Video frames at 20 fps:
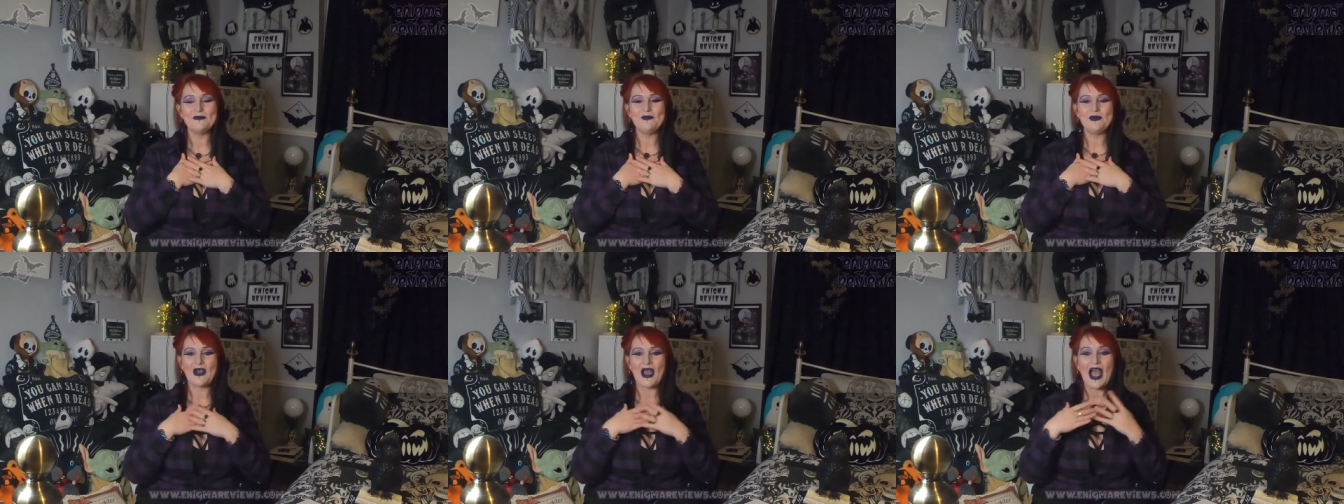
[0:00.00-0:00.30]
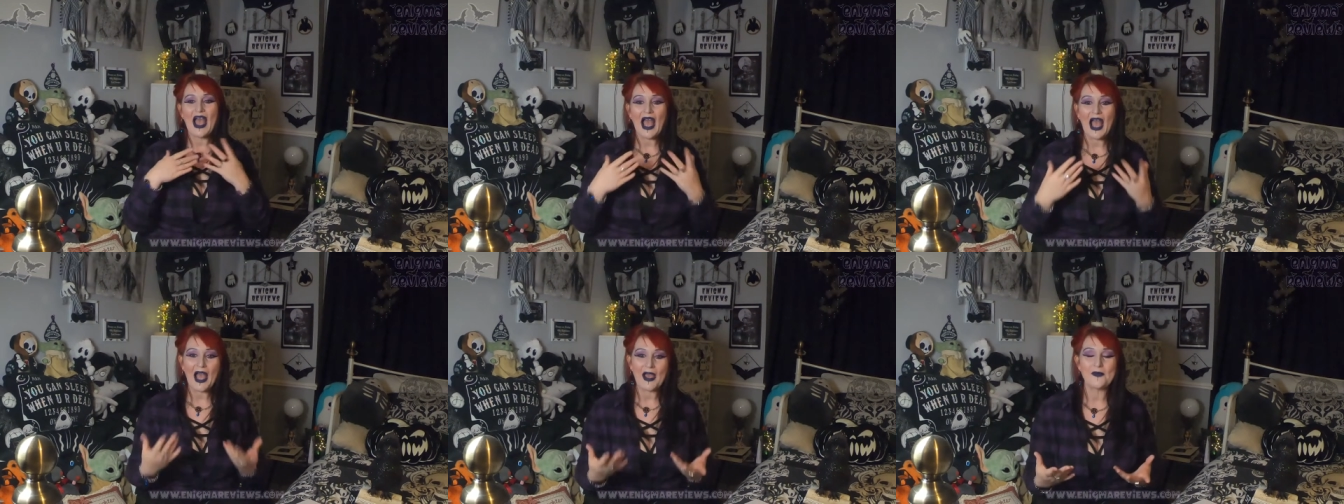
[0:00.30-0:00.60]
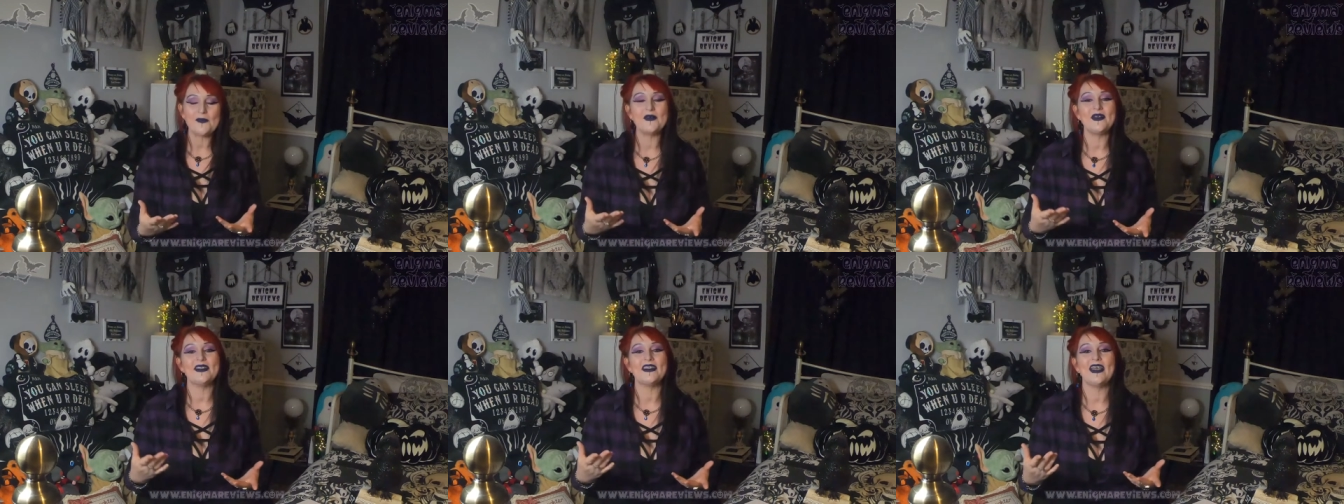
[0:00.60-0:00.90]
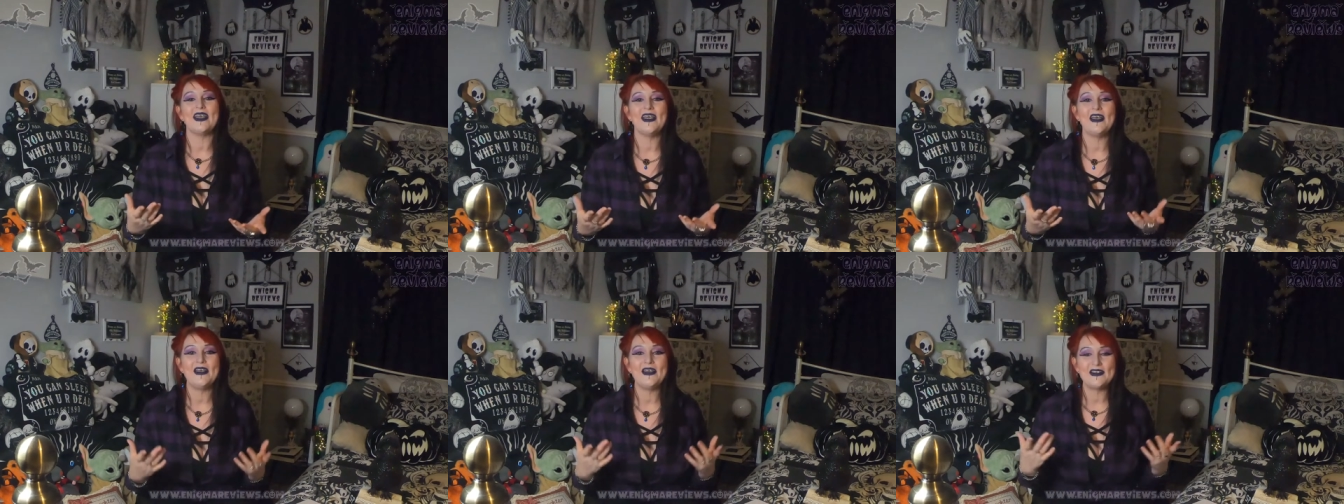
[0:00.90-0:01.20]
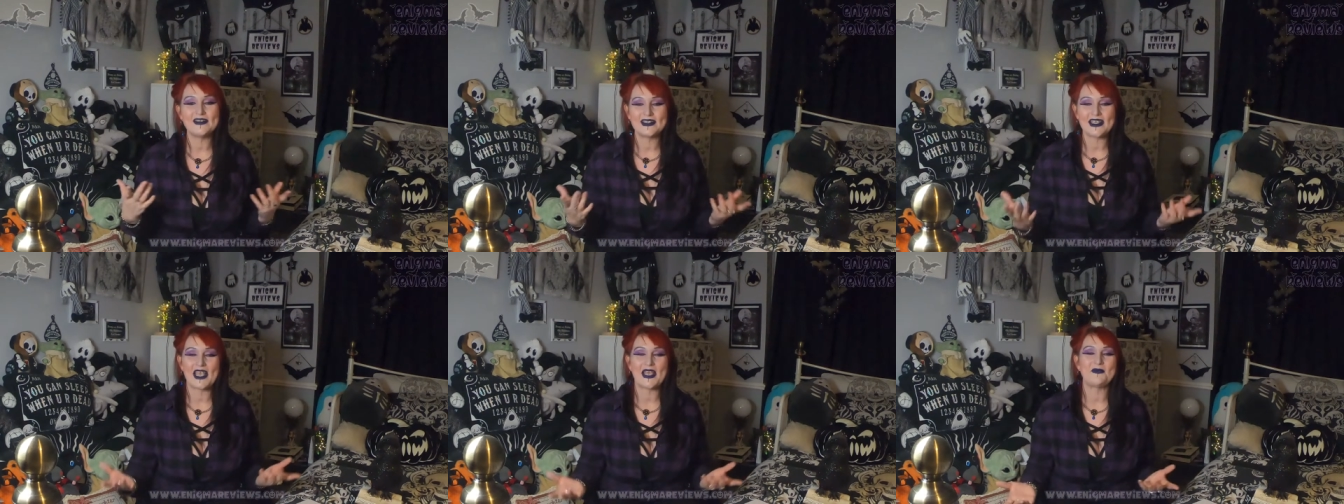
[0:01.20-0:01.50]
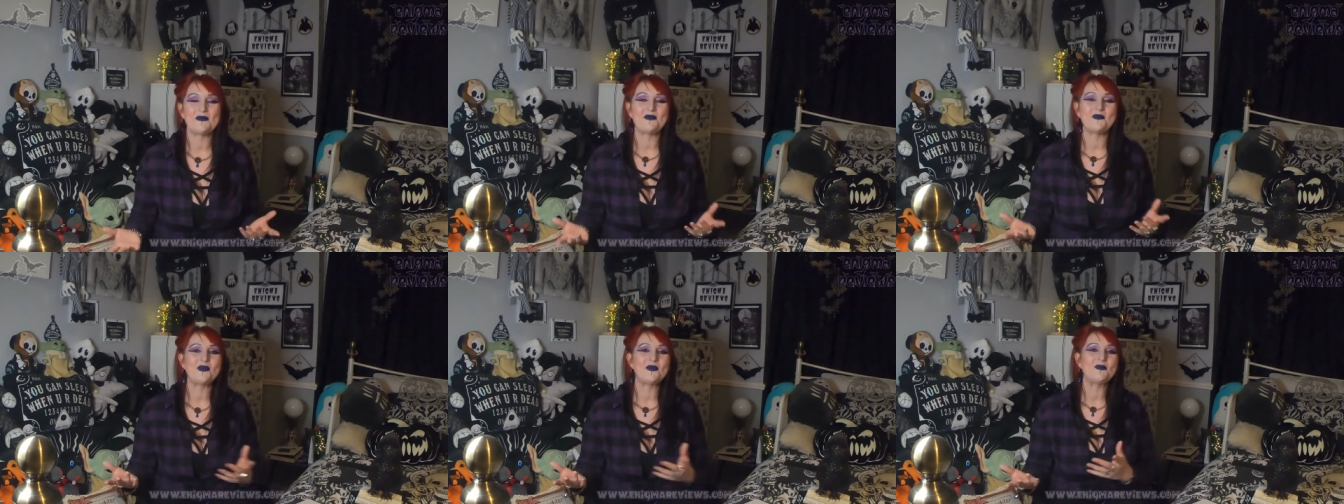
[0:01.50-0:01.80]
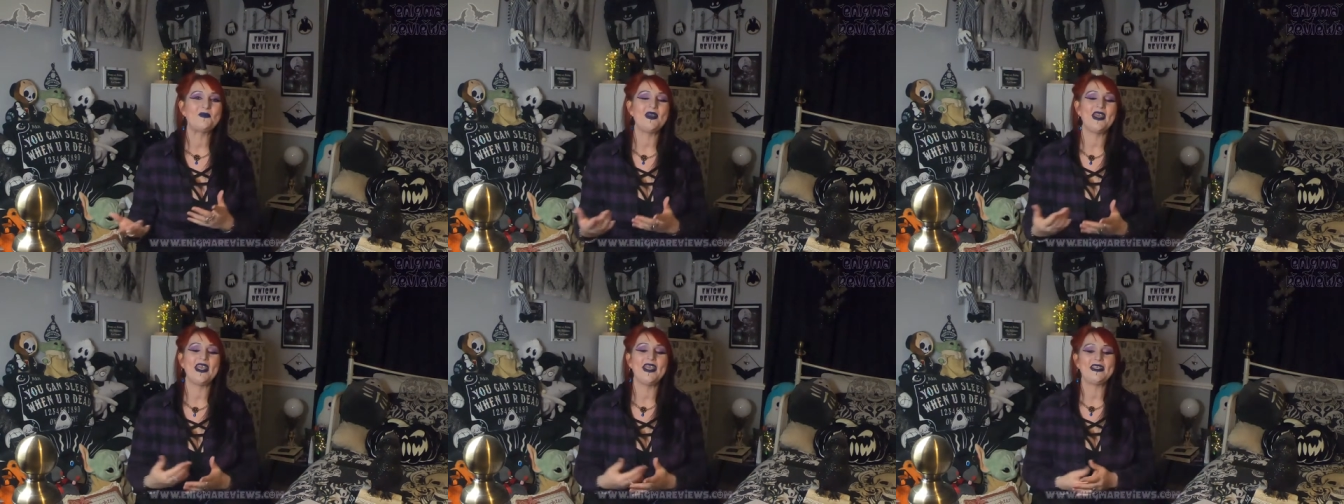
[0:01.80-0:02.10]
but I'm happy that hers came in
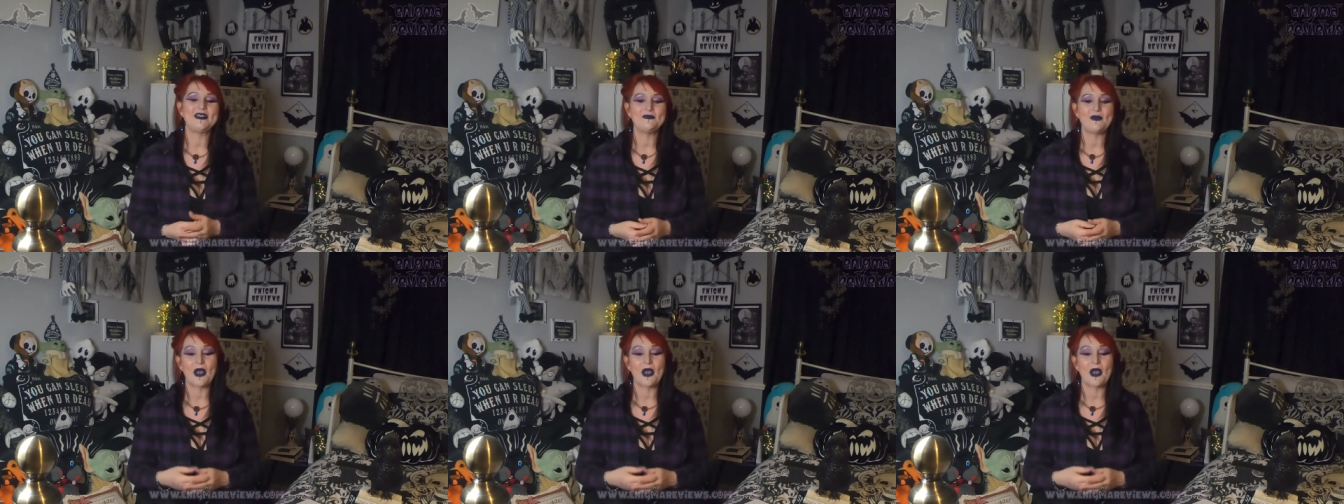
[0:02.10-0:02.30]
one piece.